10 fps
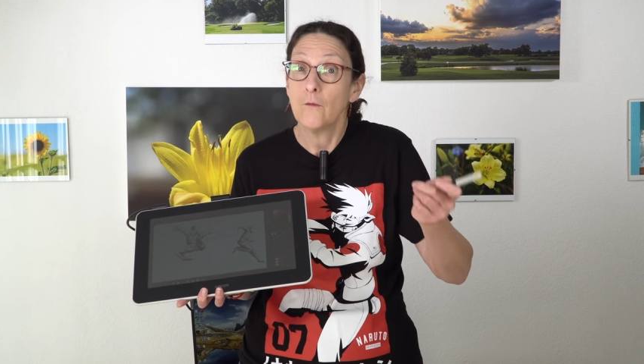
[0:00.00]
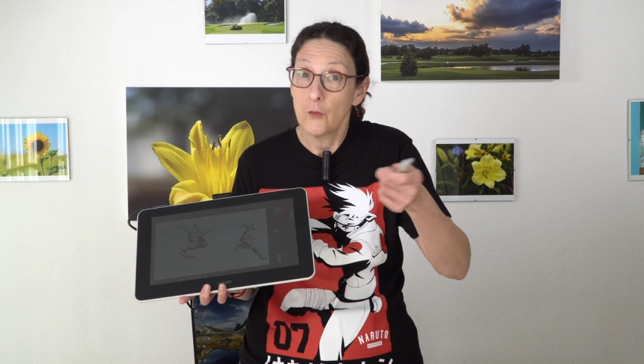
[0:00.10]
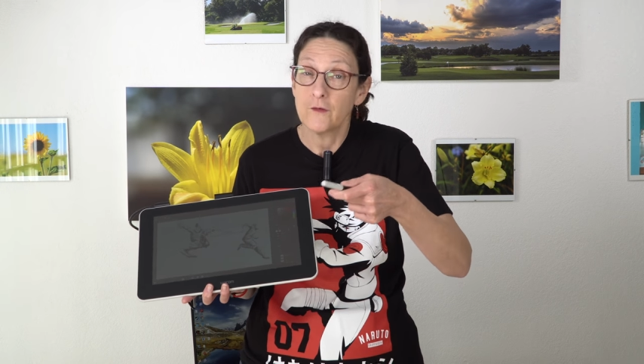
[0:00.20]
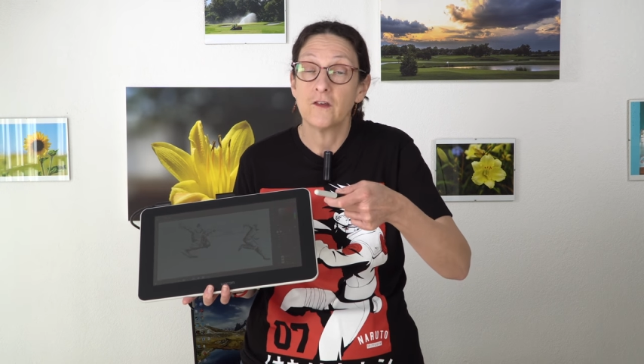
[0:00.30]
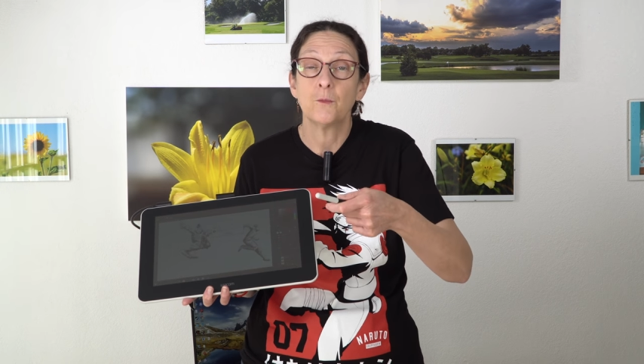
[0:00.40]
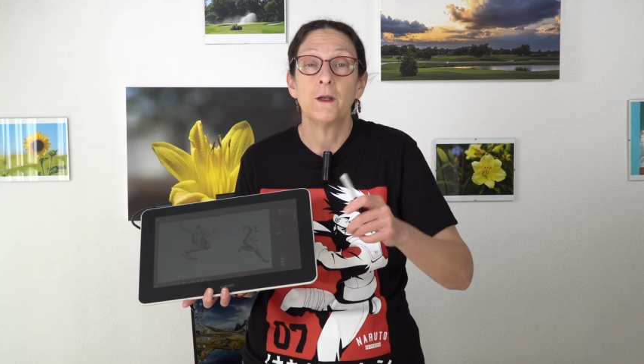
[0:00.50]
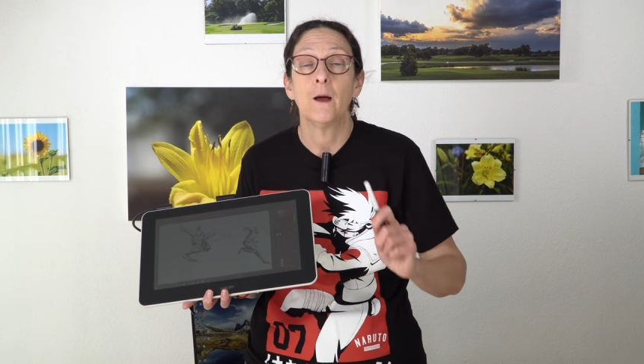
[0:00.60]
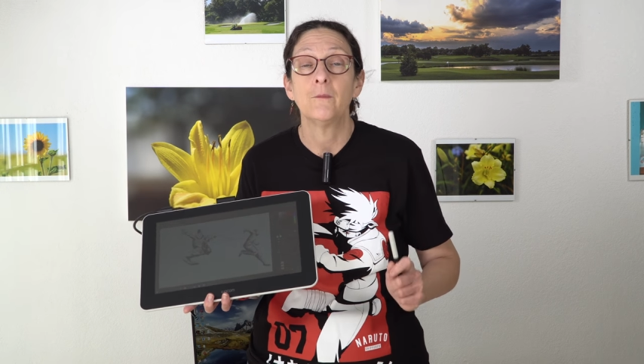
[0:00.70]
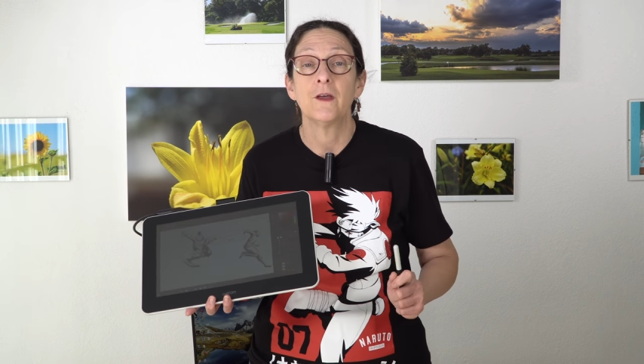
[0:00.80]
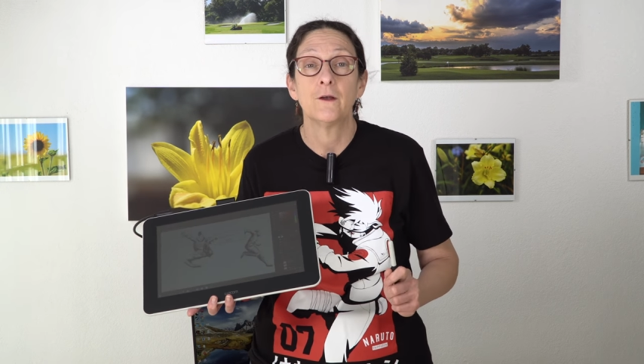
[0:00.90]
of course, it's been
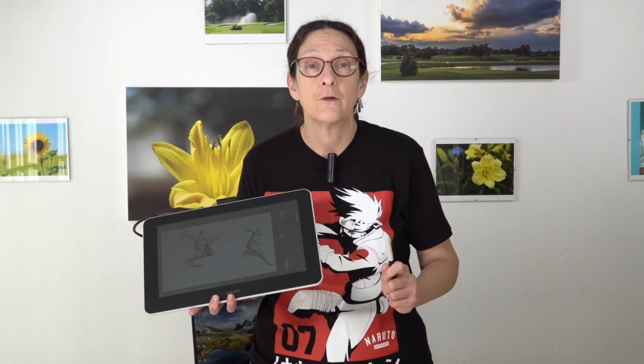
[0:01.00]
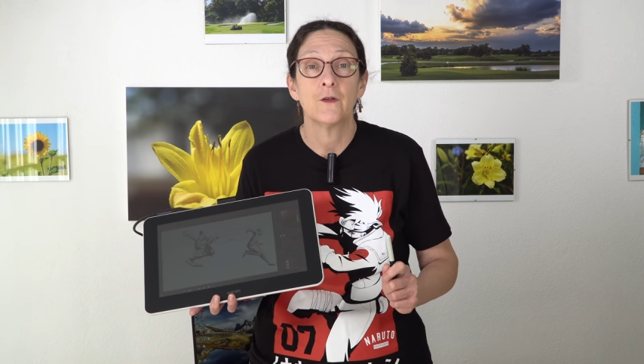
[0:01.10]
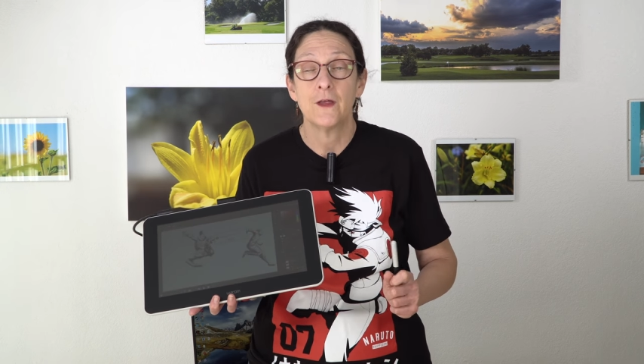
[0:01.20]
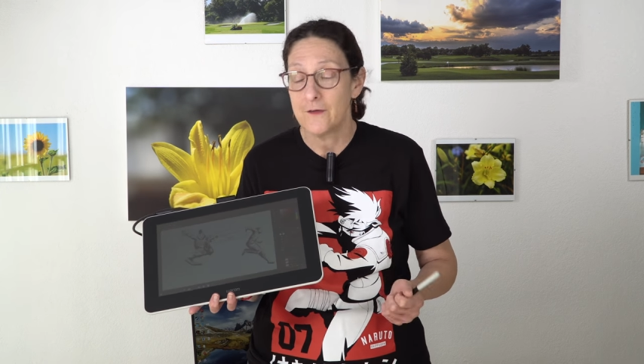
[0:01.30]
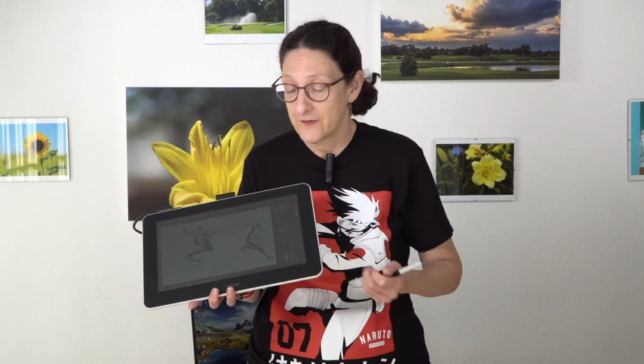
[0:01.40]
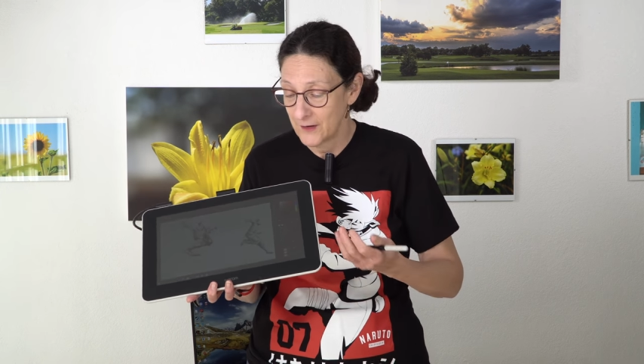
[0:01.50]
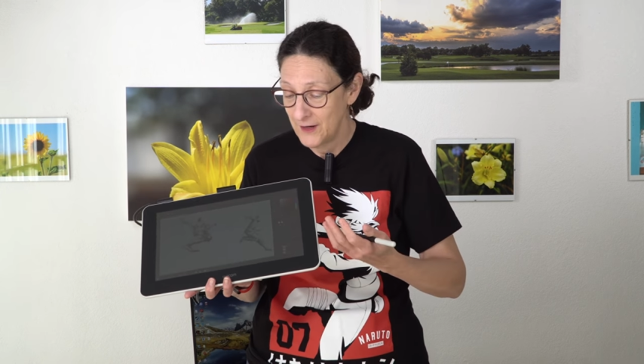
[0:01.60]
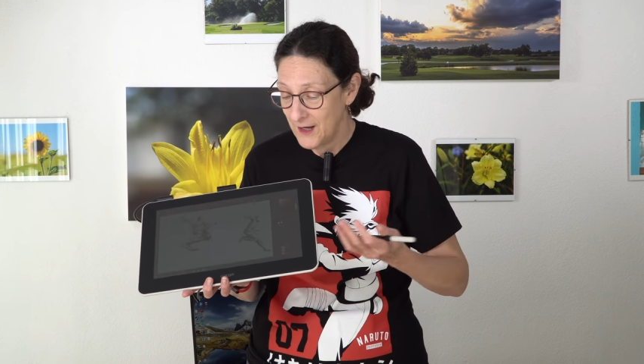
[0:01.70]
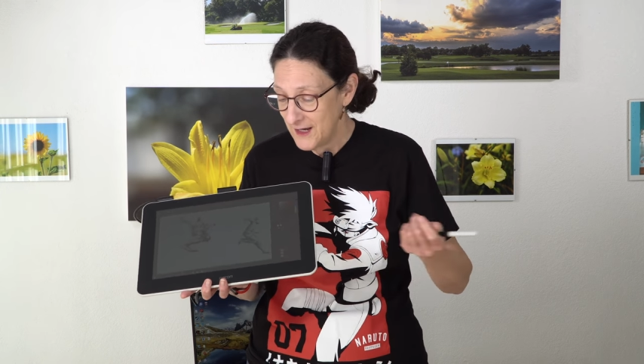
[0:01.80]
updated over the years, so